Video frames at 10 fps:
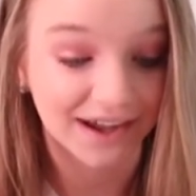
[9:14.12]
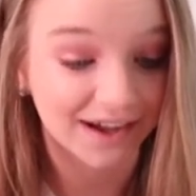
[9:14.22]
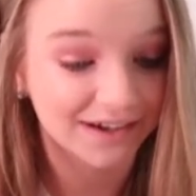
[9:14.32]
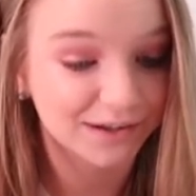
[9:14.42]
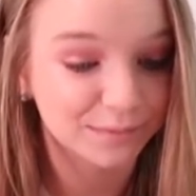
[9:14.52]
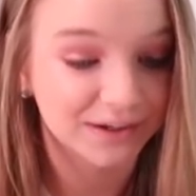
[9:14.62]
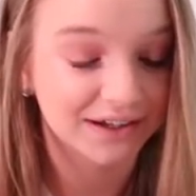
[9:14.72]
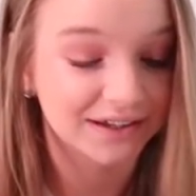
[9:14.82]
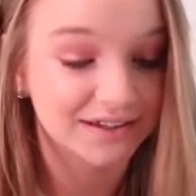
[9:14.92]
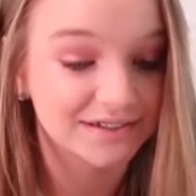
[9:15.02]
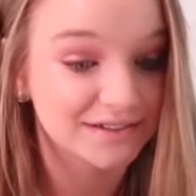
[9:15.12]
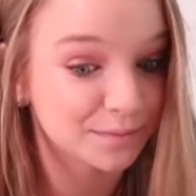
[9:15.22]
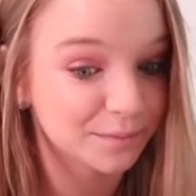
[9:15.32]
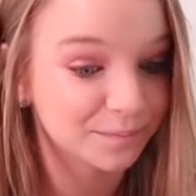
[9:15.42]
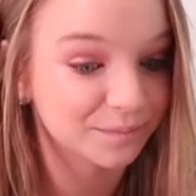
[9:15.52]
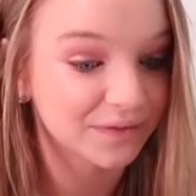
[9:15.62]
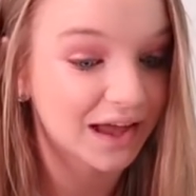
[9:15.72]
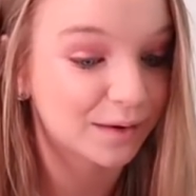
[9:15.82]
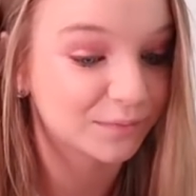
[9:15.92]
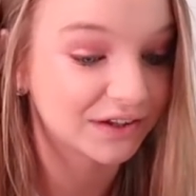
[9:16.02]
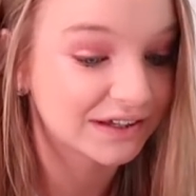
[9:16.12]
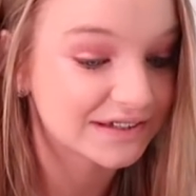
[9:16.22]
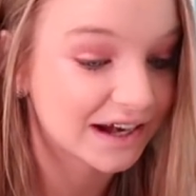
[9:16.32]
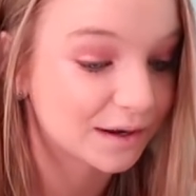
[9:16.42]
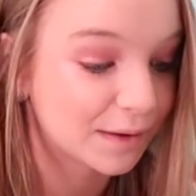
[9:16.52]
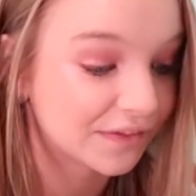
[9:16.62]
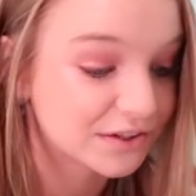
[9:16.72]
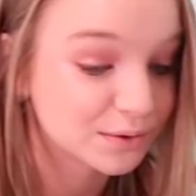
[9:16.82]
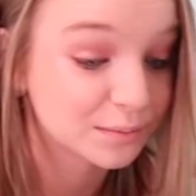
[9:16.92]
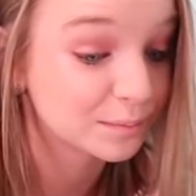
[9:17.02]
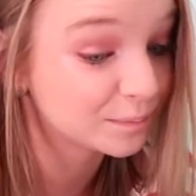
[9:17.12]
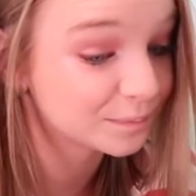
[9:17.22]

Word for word: at it because I'm really excited about this one.